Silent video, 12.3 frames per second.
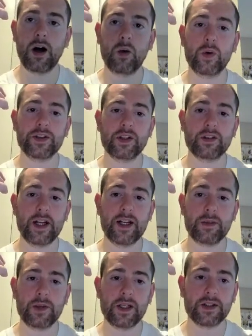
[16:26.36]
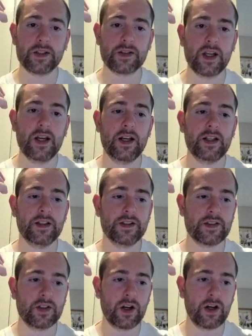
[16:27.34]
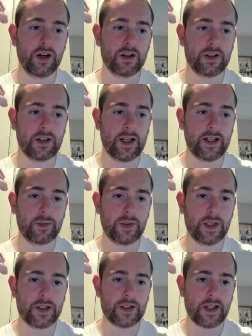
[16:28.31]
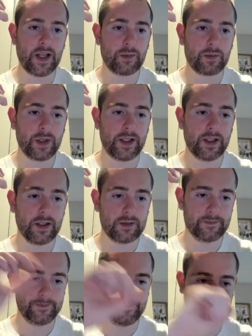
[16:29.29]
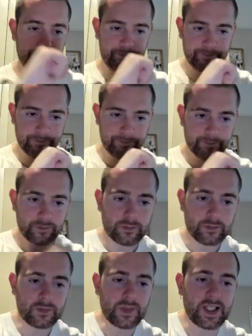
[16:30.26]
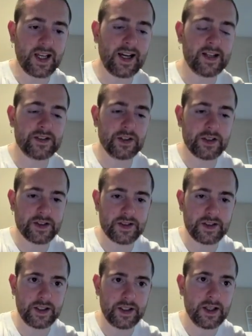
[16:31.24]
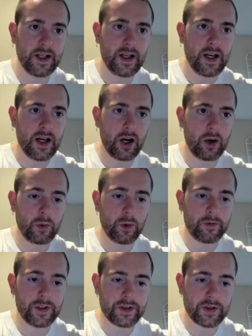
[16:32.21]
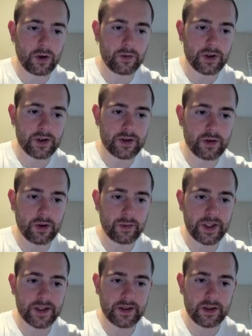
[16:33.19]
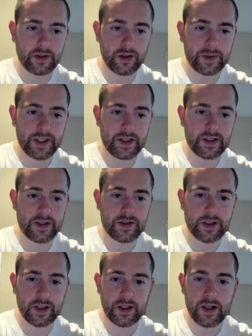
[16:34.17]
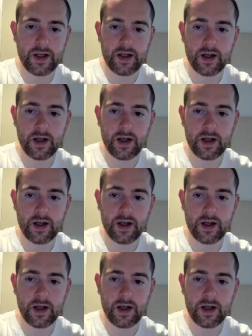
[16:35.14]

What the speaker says: with the landing pages, this is our landing page setup right here. As you can see, I'll move this over so it makes it a little bit easier.